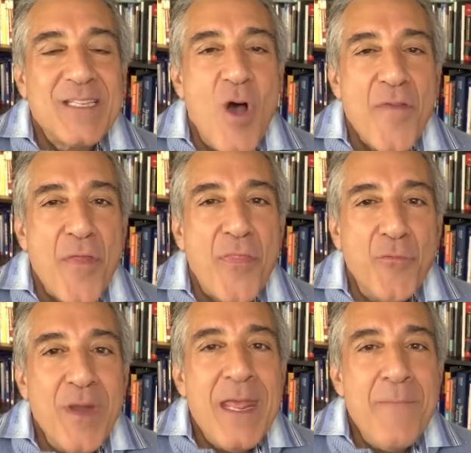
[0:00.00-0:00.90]
is called the
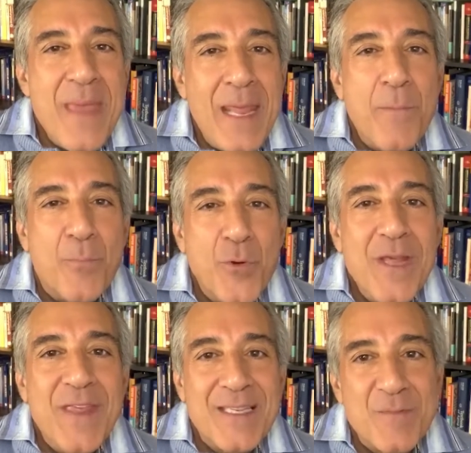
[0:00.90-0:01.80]
3-minute
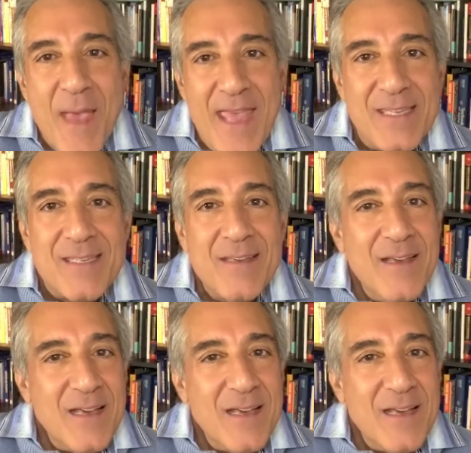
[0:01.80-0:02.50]
breathing space,